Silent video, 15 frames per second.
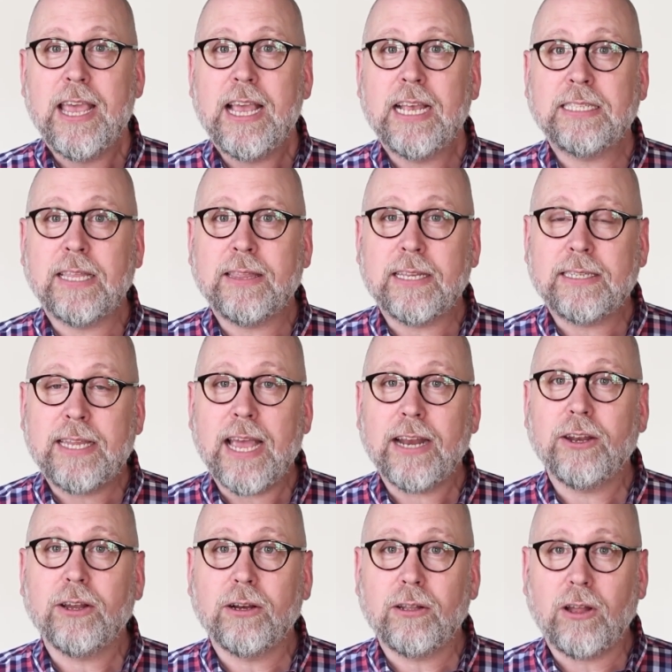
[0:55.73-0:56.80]
is that the
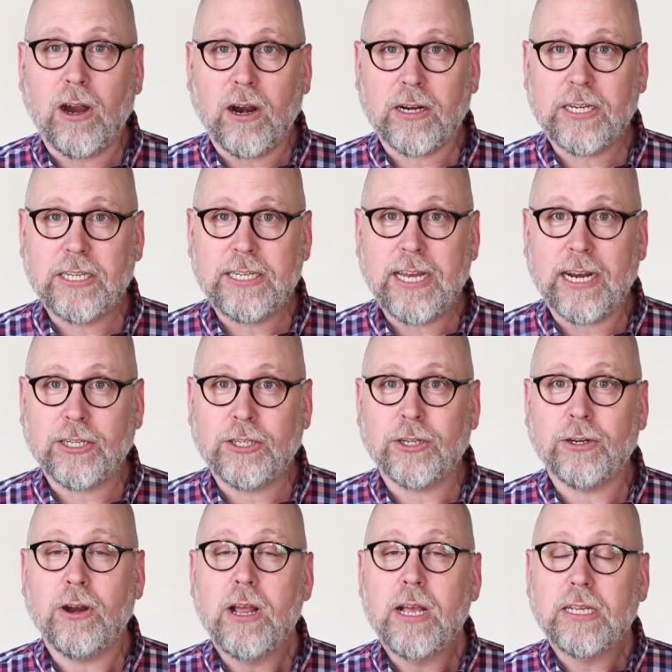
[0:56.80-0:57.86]
technical
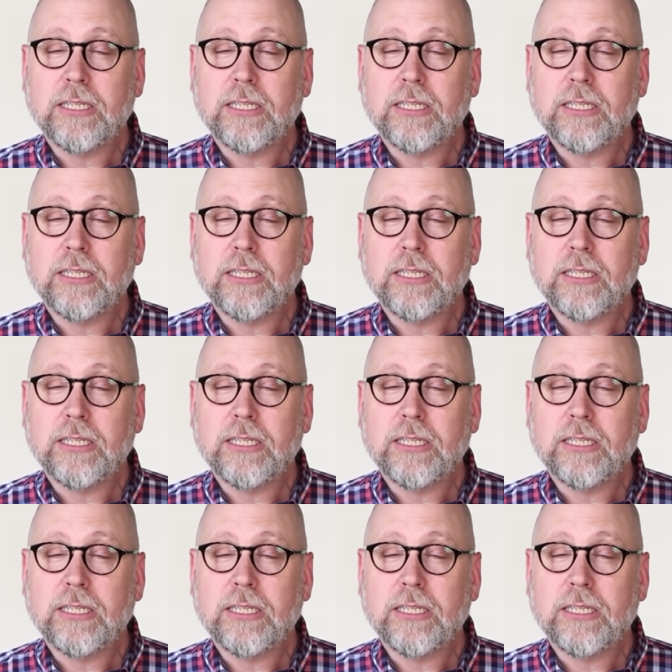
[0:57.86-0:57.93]
architecture